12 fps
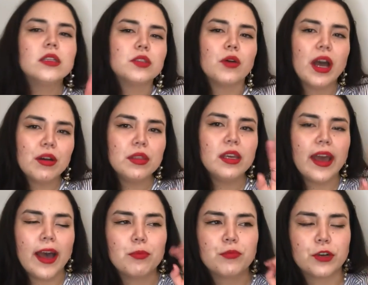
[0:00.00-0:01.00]
So how the
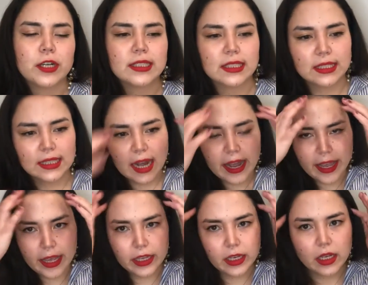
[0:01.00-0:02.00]
app works is
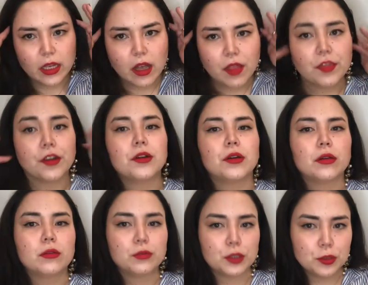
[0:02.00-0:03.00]
that there
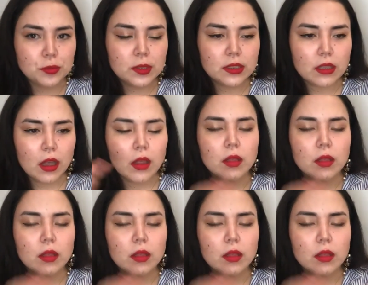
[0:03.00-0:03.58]
are rooms